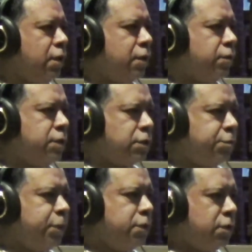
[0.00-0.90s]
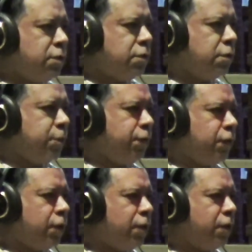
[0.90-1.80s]
There was this mysticism
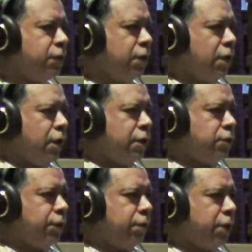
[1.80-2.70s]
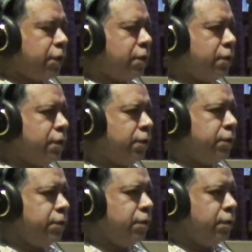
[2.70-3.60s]
involved, and so they
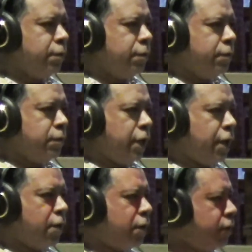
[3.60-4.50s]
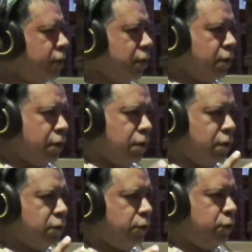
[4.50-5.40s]
had
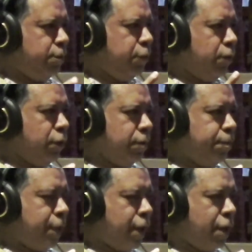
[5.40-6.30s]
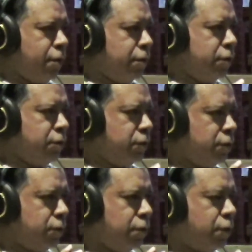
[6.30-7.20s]

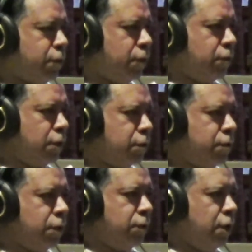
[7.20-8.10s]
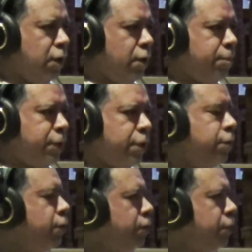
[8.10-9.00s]
superpowers, quote unquote, but they were
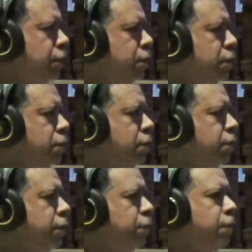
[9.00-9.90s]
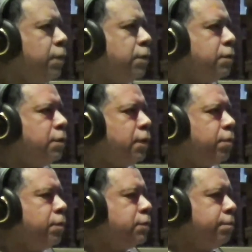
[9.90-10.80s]
human. They weren't
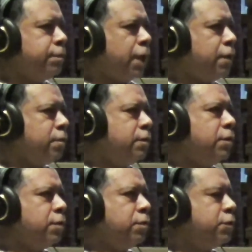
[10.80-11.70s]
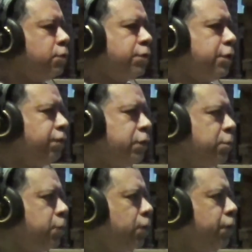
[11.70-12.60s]
in turning
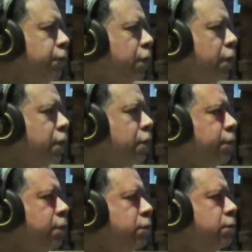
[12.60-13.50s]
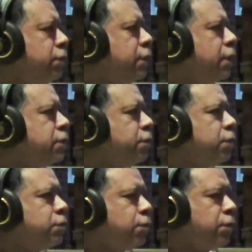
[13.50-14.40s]
invisible or flying. They were doing things that
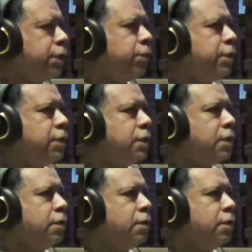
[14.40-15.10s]
were totally within